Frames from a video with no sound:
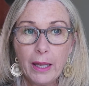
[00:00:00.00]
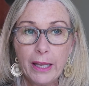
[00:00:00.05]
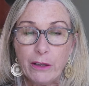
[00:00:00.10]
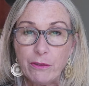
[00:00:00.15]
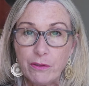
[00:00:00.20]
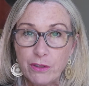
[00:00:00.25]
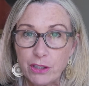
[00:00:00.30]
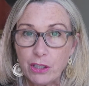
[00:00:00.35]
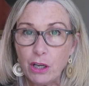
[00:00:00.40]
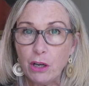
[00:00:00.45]

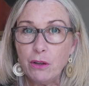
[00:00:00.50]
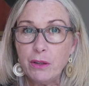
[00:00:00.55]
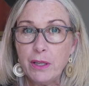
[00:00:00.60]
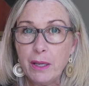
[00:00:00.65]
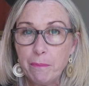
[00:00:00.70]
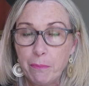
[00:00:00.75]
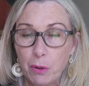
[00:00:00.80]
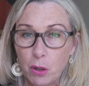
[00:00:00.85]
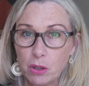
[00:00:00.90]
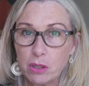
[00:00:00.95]
If so,
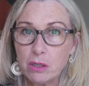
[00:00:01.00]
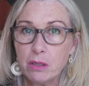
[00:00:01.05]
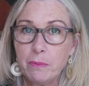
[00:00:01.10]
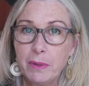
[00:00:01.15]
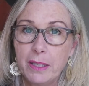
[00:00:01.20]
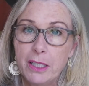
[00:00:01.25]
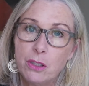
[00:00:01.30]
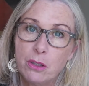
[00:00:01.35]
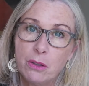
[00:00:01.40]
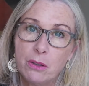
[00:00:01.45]
then
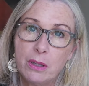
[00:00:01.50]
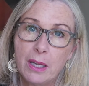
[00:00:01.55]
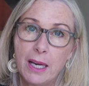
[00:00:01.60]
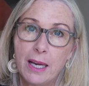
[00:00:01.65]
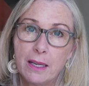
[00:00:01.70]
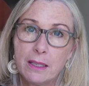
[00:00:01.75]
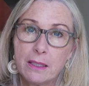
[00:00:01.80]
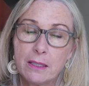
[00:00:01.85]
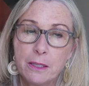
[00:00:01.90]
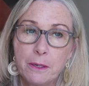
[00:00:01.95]
possibly do
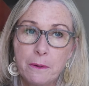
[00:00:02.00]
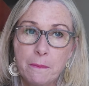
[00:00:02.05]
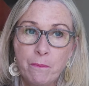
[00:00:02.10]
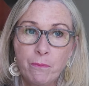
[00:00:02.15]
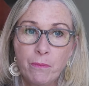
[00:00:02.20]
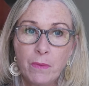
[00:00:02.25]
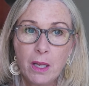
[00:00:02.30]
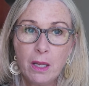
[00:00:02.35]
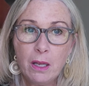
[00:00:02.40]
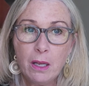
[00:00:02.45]
that.
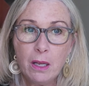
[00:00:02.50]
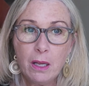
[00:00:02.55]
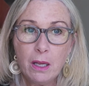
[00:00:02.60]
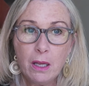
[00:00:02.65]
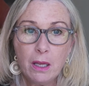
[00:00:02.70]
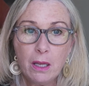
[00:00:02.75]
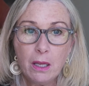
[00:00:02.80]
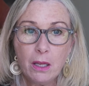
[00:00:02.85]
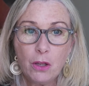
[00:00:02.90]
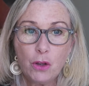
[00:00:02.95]

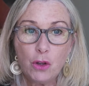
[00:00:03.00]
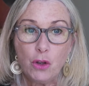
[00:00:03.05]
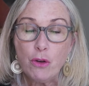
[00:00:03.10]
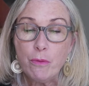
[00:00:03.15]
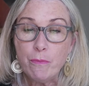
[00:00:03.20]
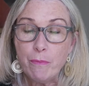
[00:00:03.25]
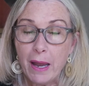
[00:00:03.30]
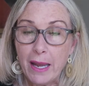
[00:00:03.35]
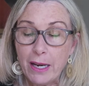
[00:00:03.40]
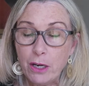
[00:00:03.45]
You
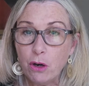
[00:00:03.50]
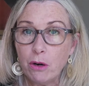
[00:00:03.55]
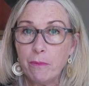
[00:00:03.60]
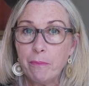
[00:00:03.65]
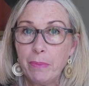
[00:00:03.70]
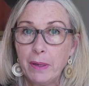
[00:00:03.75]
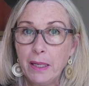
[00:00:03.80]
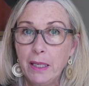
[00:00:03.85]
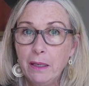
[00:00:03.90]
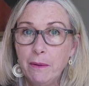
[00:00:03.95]
may
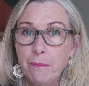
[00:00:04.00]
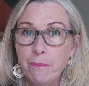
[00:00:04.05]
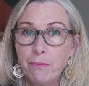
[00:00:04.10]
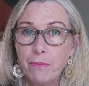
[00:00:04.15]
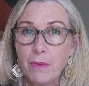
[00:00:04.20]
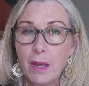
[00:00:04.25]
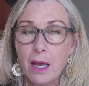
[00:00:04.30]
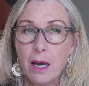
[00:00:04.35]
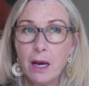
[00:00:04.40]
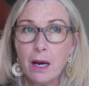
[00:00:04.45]
not be.
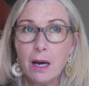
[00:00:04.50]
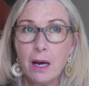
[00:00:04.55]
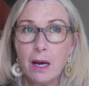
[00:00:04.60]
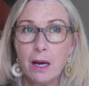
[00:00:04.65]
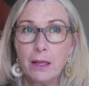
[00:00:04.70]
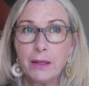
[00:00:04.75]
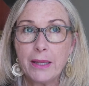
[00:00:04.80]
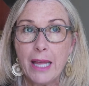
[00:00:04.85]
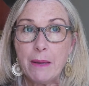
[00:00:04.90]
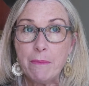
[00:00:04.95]

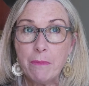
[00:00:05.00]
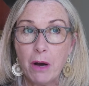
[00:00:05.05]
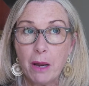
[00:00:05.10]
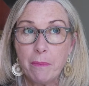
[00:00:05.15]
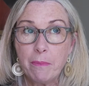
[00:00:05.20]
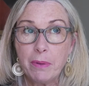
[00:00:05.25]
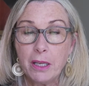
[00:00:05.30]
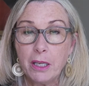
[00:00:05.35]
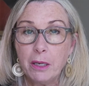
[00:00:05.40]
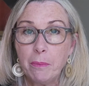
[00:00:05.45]
Uh, they
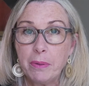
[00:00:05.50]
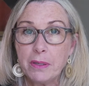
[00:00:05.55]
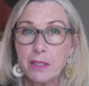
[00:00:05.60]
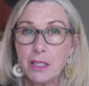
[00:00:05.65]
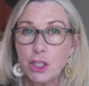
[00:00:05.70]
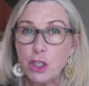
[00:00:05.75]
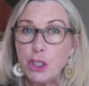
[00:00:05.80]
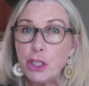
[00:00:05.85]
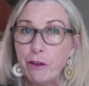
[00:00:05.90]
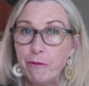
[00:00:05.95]
might be in a
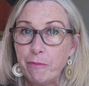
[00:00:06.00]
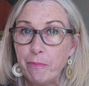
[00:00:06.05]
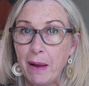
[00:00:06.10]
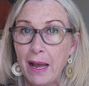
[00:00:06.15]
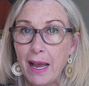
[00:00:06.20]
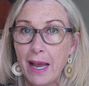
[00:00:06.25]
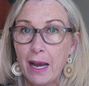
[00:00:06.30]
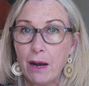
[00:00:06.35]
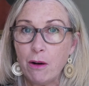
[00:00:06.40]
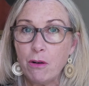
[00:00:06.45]
position of
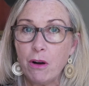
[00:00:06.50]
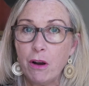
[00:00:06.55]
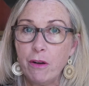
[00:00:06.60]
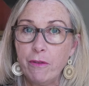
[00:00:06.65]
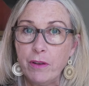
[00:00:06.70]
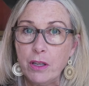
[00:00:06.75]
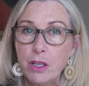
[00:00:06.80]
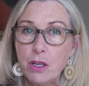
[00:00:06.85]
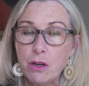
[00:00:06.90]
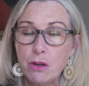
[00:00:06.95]
power
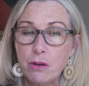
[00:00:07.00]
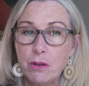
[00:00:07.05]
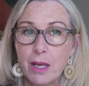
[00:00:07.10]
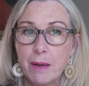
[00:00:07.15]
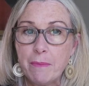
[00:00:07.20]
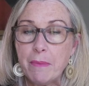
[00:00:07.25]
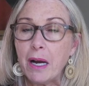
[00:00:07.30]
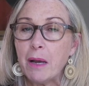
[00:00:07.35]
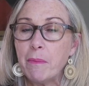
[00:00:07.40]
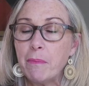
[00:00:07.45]
over you.
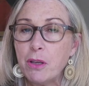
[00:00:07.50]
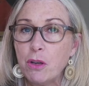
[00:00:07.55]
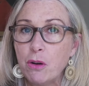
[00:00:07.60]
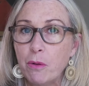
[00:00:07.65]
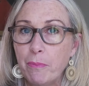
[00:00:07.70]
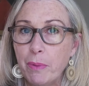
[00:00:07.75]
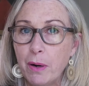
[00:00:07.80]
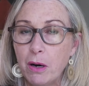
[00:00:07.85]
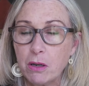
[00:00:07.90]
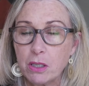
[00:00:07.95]
They might be your
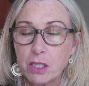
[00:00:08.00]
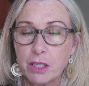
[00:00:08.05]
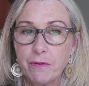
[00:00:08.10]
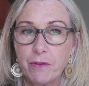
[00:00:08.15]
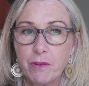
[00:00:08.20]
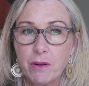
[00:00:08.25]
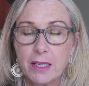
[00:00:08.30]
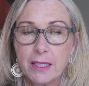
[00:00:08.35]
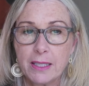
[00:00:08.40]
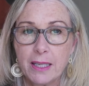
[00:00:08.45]
boss,
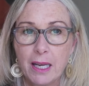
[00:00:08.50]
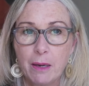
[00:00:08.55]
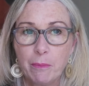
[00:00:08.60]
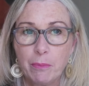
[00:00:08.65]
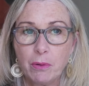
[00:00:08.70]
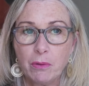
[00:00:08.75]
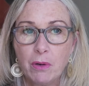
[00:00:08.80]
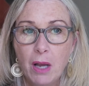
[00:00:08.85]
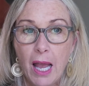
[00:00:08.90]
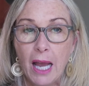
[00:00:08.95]
for
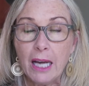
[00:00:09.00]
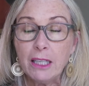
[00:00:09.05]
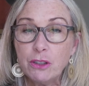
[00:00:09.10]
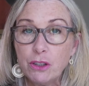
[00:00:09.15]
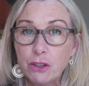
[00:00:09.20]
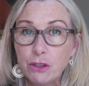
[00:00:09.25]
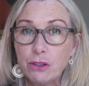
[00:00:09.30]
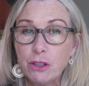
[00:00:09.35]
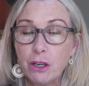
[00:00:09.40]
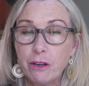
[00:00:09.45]
example,
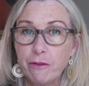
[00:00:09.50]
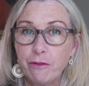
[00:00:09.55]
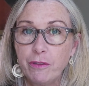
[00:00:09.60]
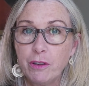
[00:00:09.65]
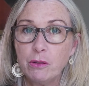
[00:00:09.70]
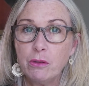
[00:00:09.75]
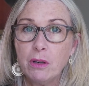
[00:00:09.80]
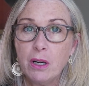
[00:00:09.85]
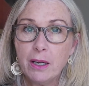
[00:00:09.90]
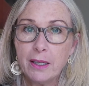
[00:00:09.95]
and you don't
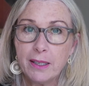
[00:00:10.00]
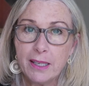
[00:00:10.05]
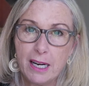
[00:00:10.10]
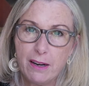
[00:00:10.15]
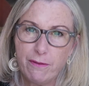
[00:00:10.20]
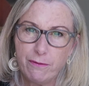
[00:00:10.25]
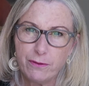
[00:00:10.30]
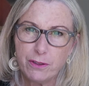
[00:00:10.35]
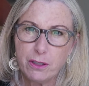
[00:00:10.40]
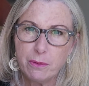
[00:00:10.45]
feel
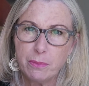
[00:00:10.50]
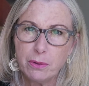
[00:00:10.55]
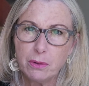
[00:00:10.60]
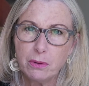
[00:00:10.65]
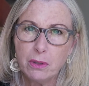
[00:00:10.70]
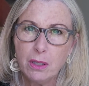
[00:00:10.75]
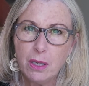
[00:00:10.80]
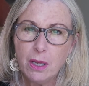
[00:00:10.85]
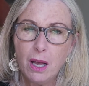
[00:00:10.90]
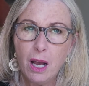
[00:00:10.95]

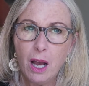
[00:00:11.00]
comfortable